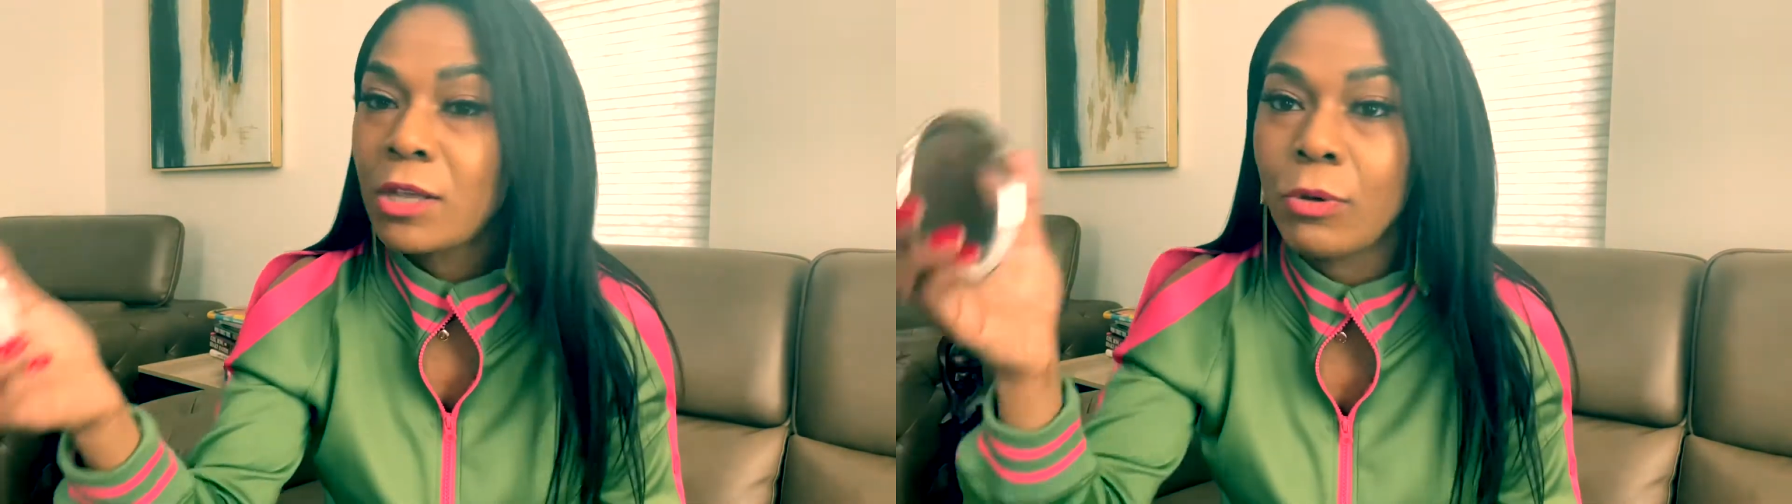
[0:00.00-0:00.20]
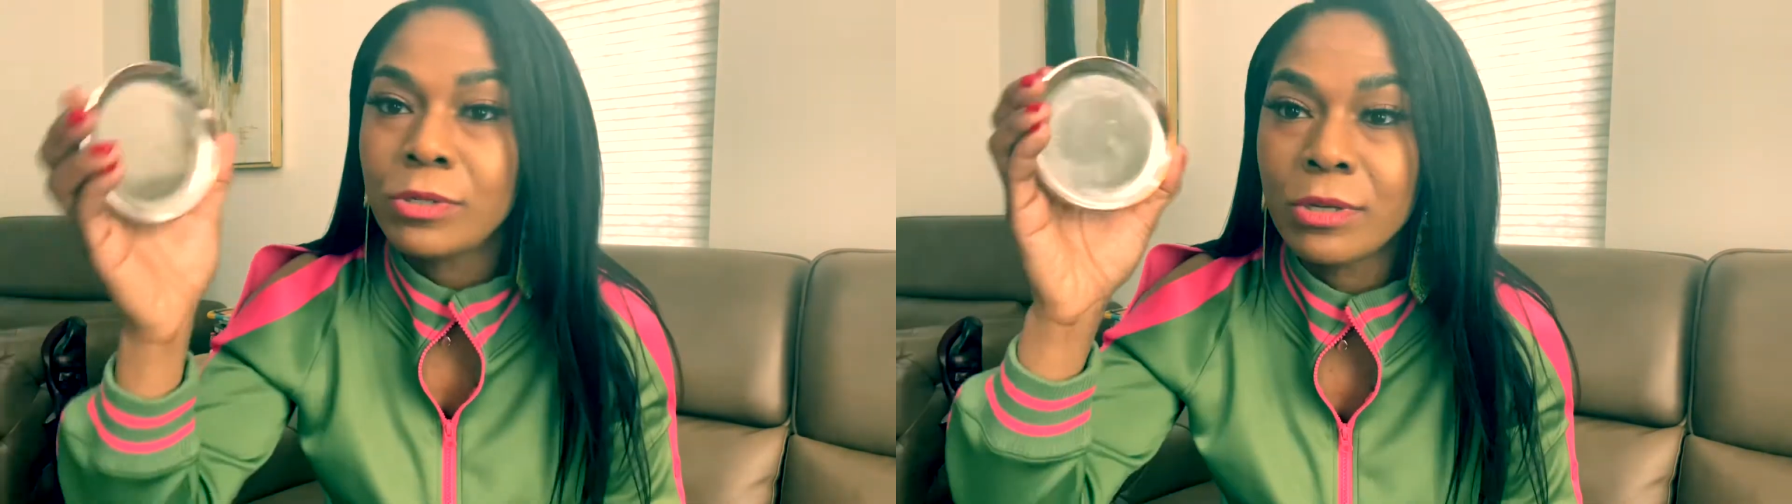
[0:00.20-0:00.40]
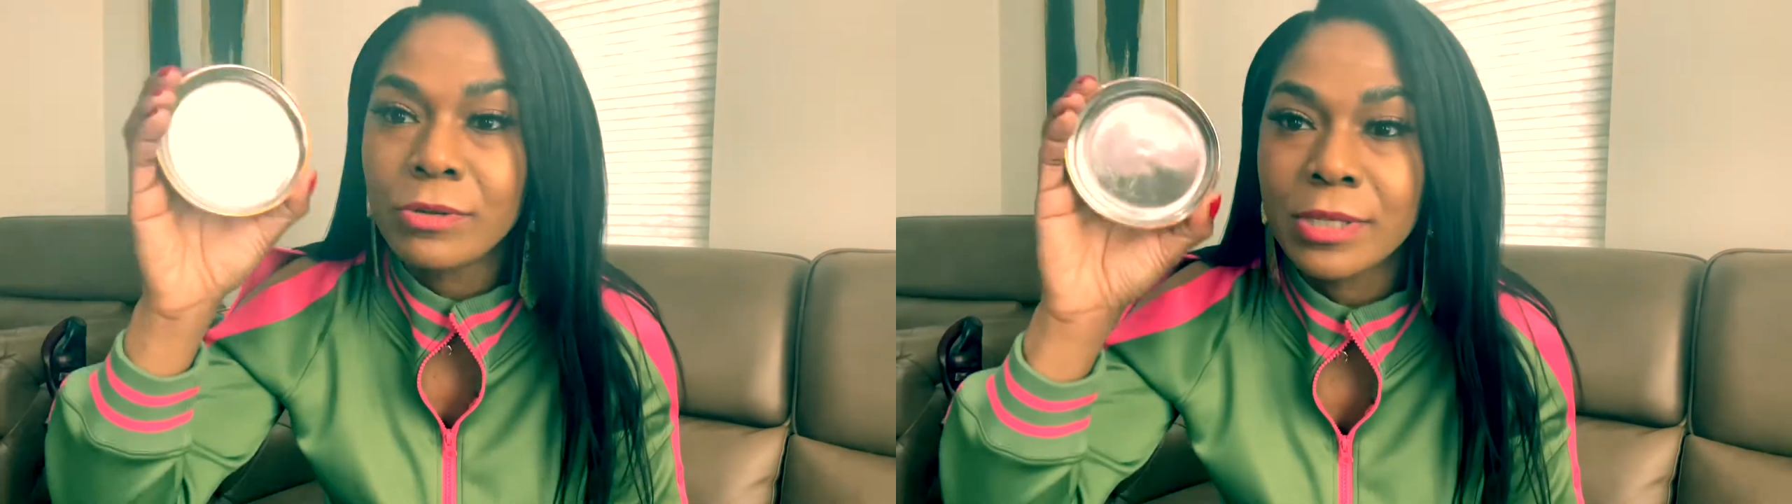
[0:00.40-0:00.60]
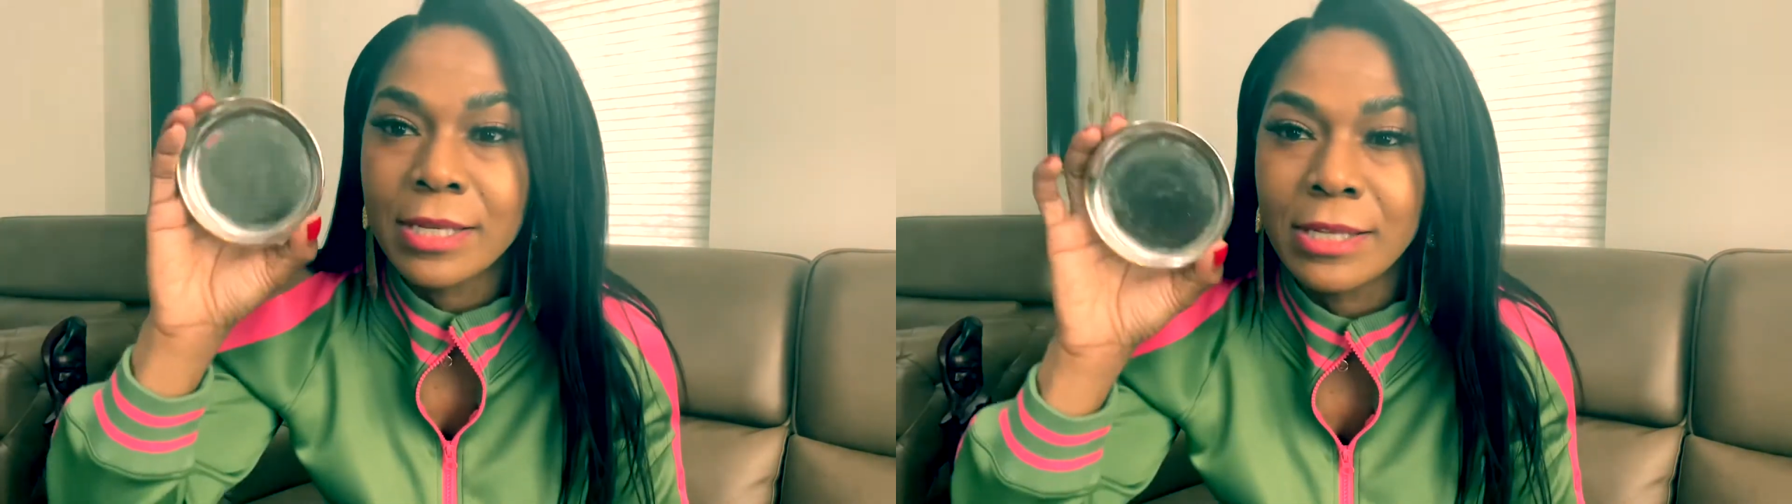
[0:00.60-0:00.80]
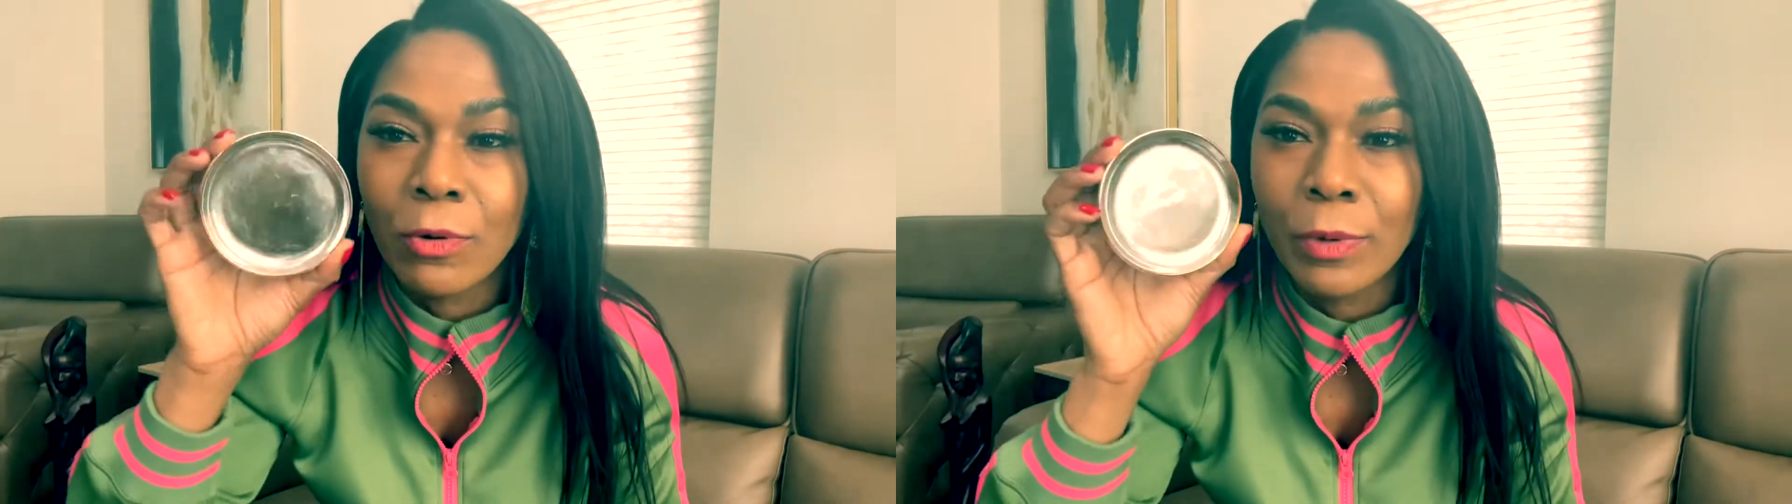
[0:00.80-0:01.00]
coasters
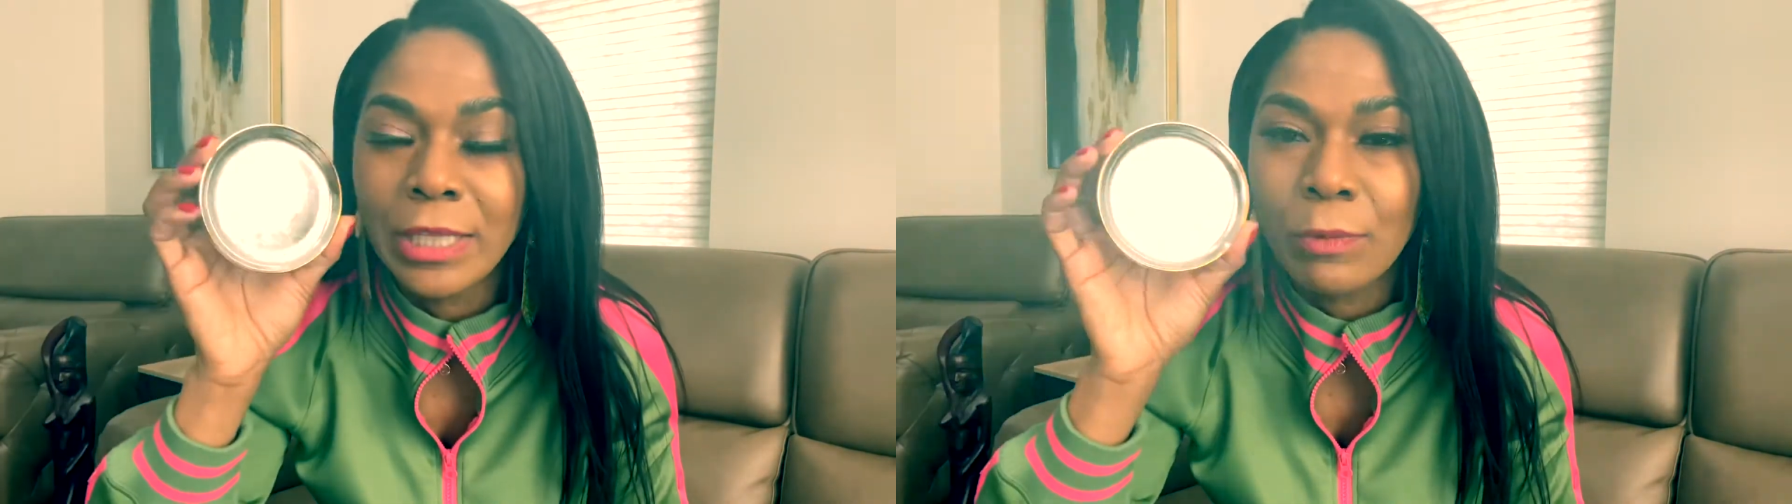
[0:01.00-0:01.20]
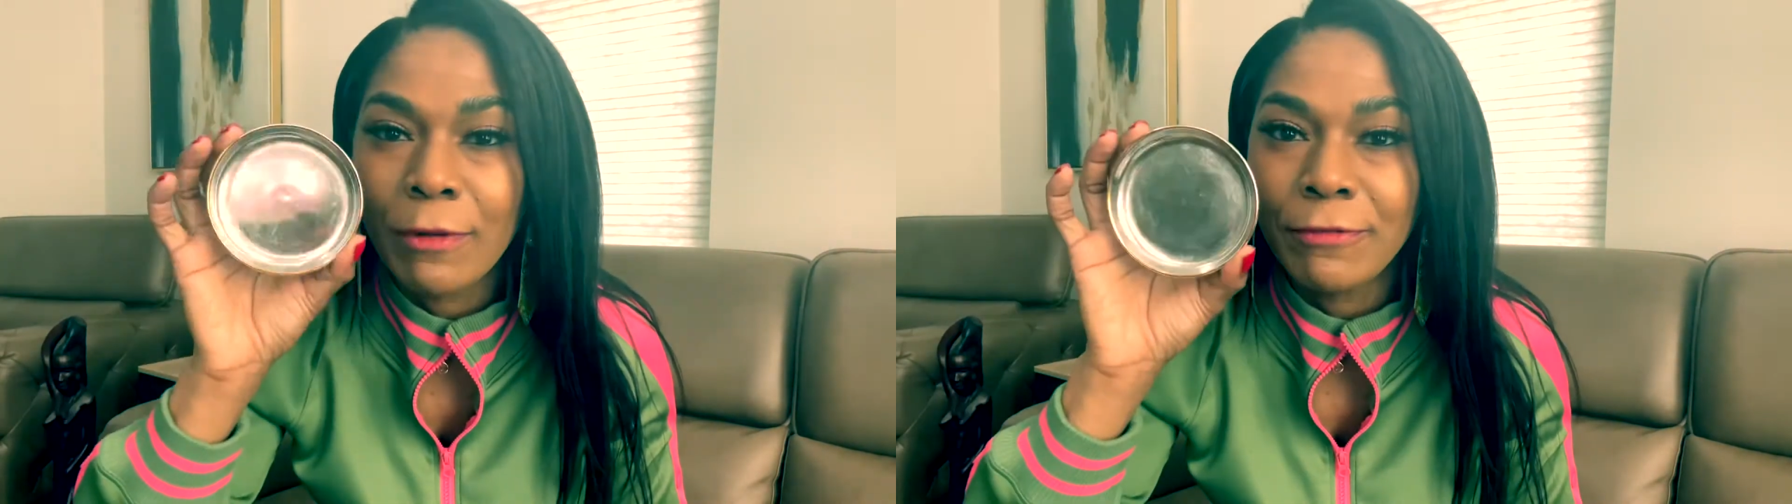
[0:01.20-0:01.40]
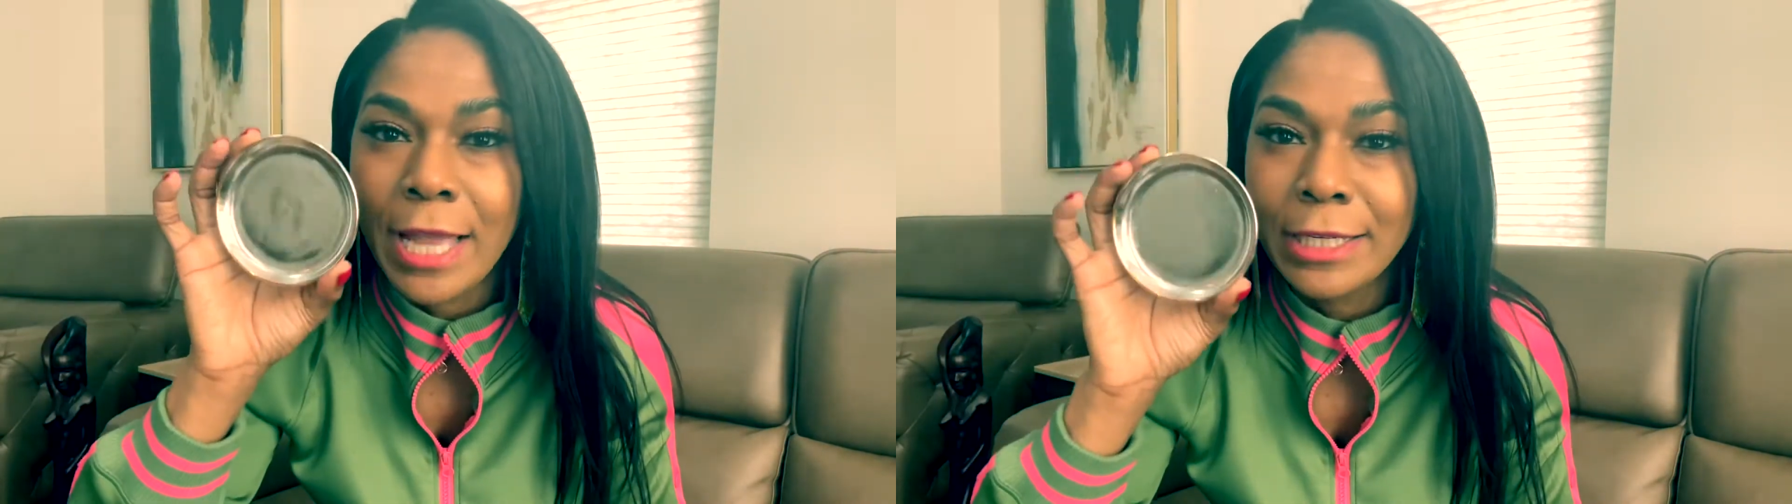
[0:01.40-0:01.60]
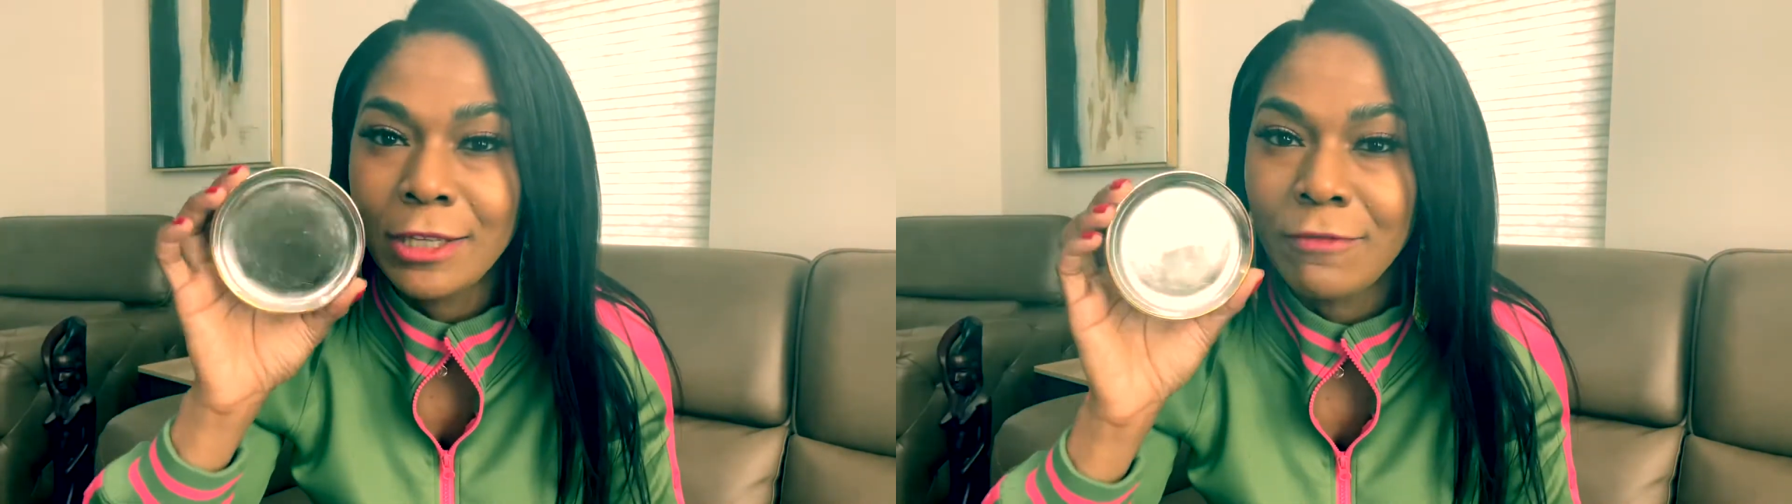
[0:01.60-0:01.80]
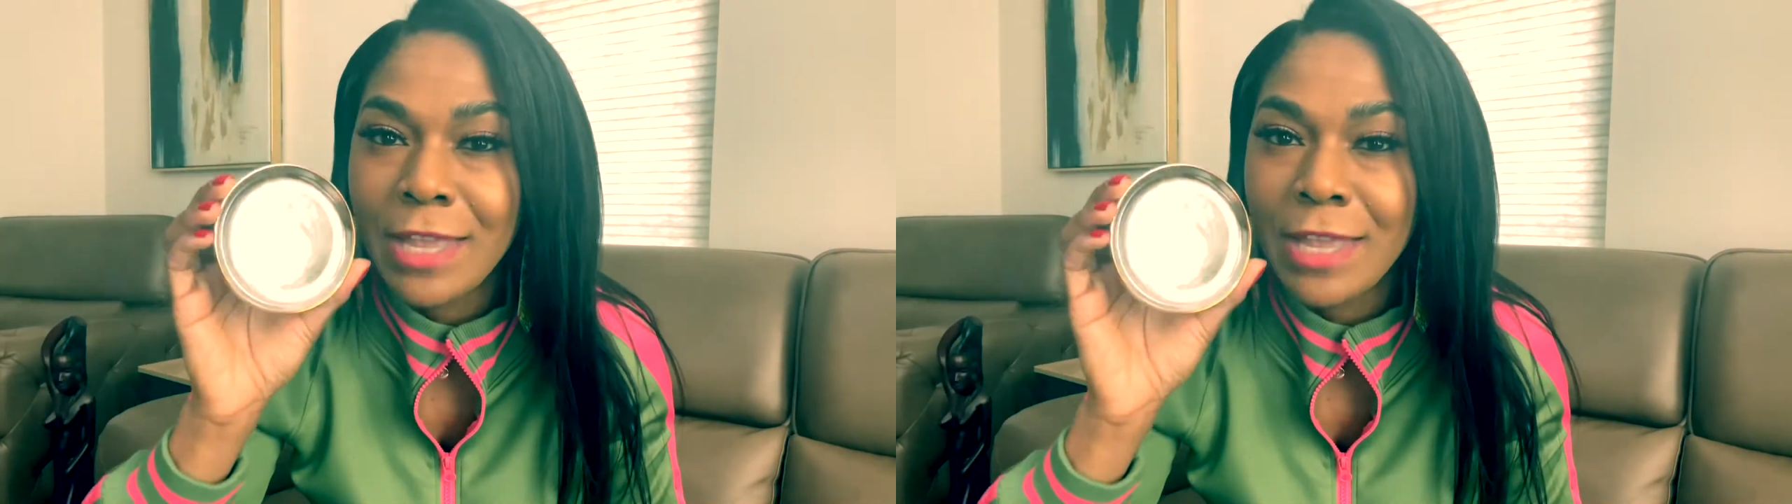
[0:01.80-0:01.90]
because they're really reflective.